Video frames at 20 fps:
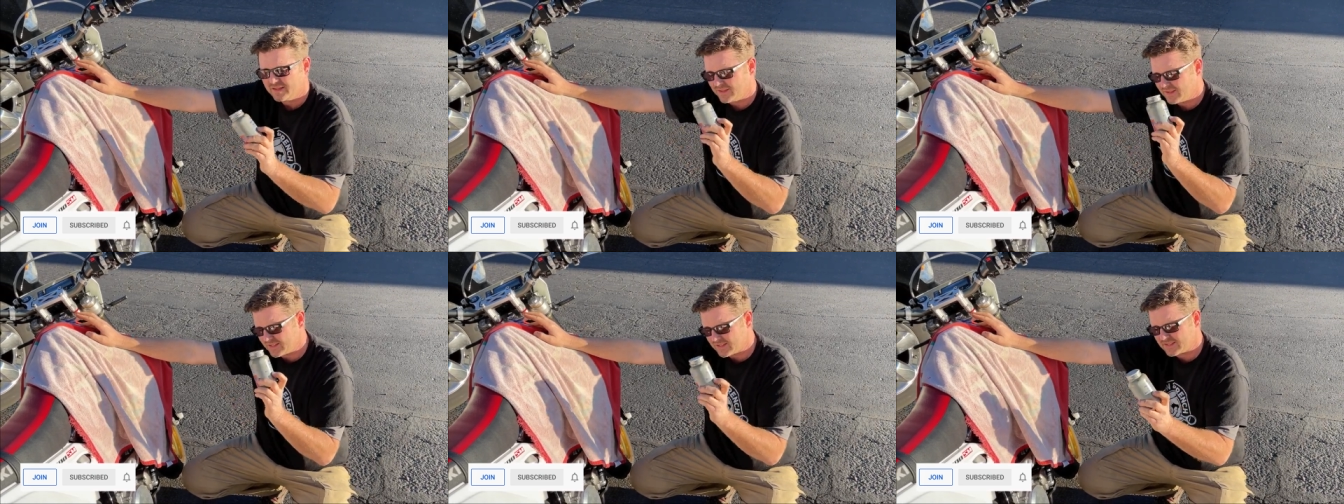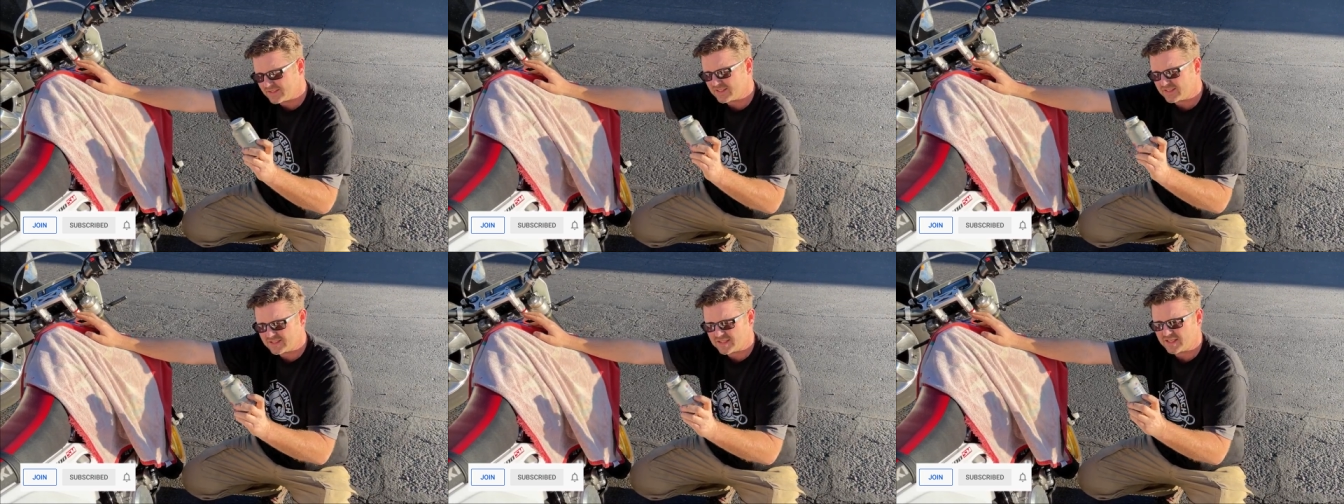
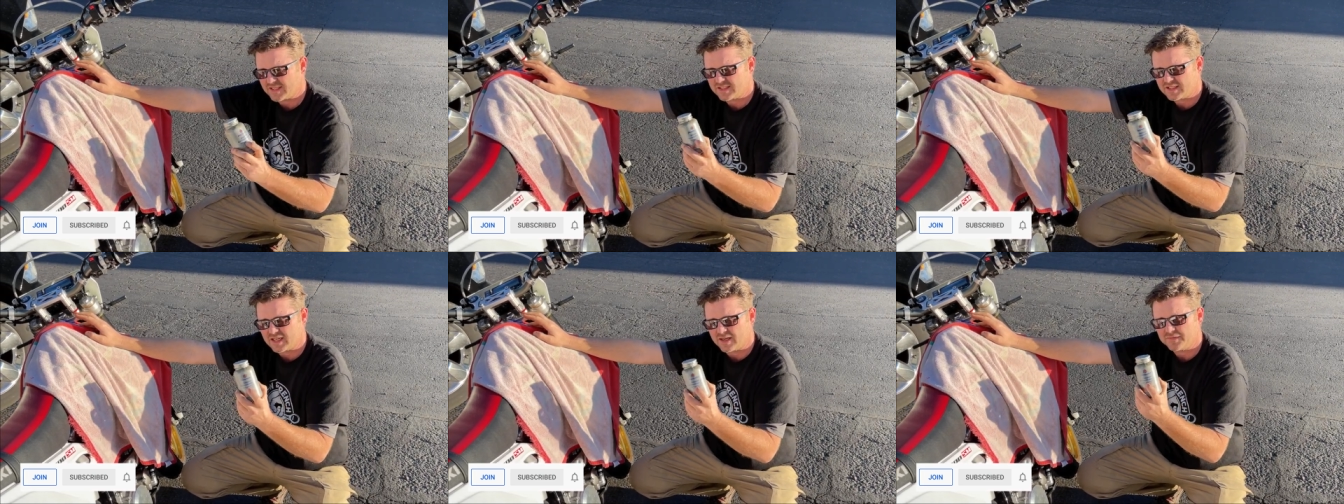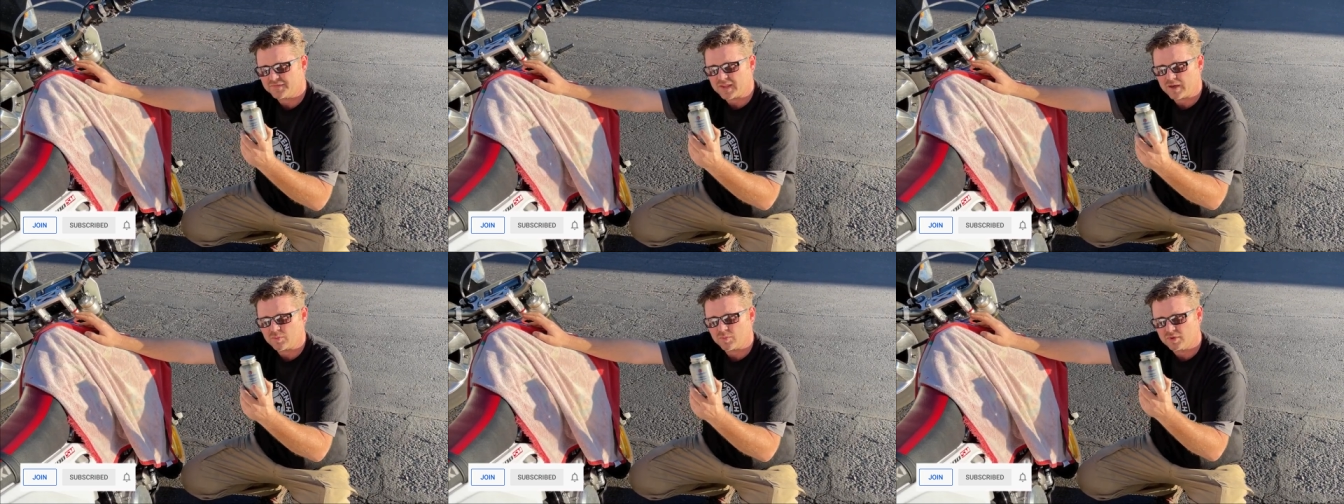this is the
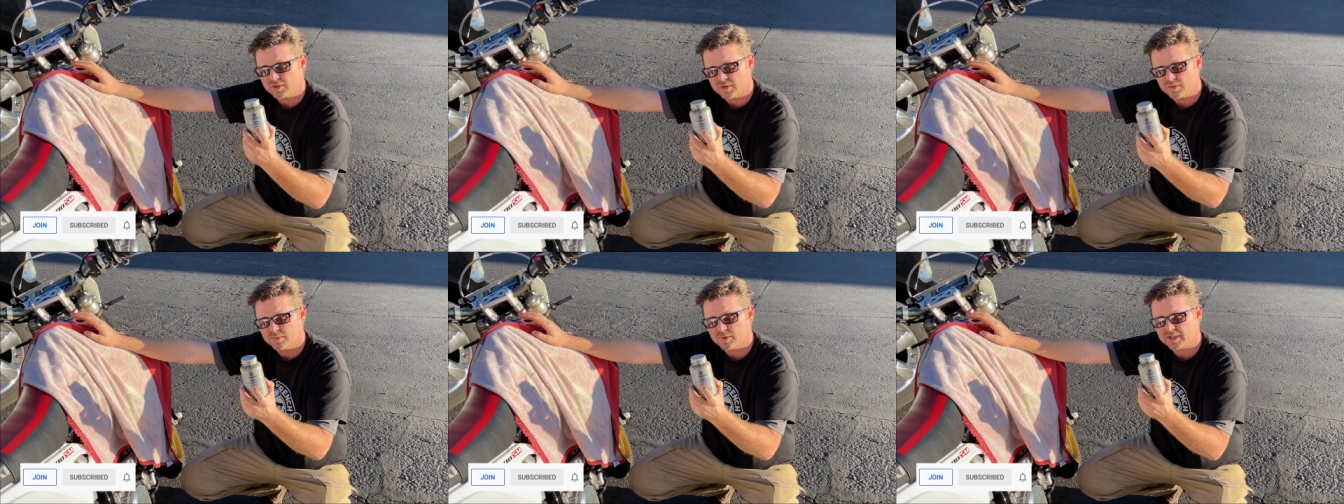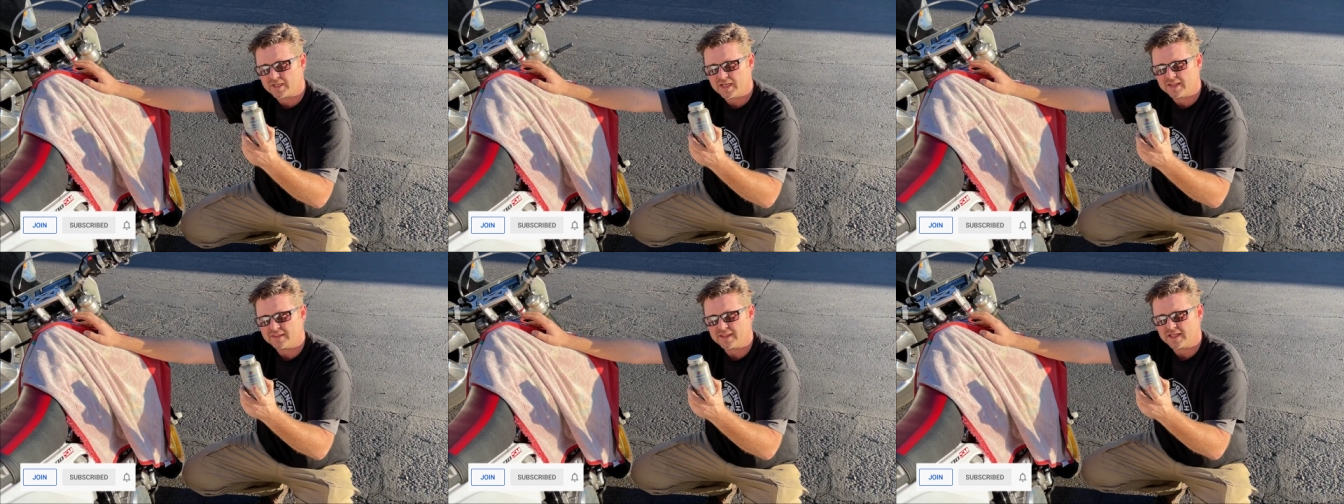stuff that will
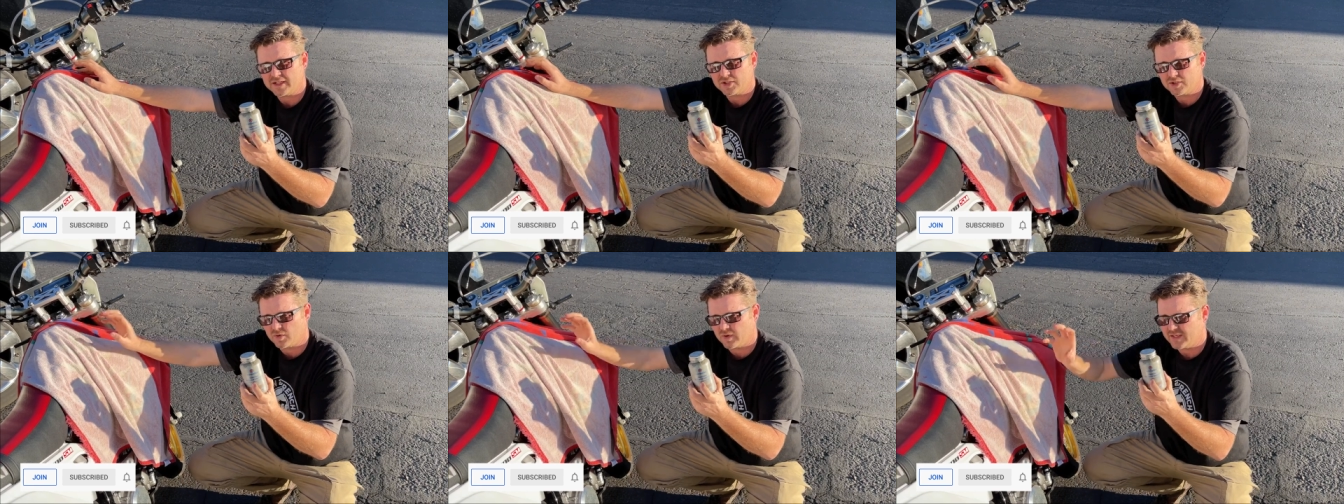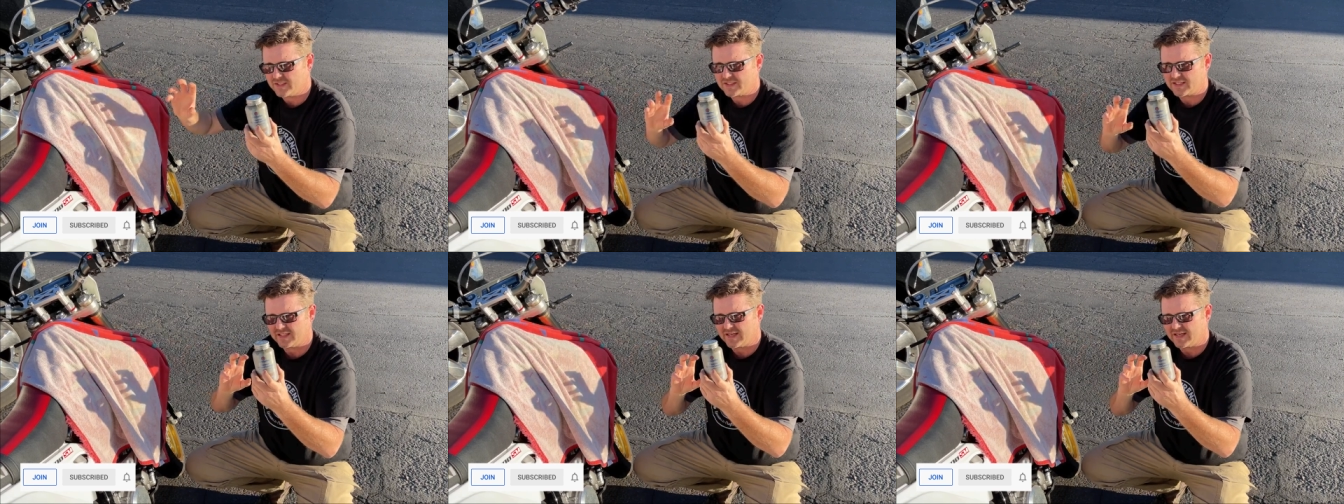lubricate that joint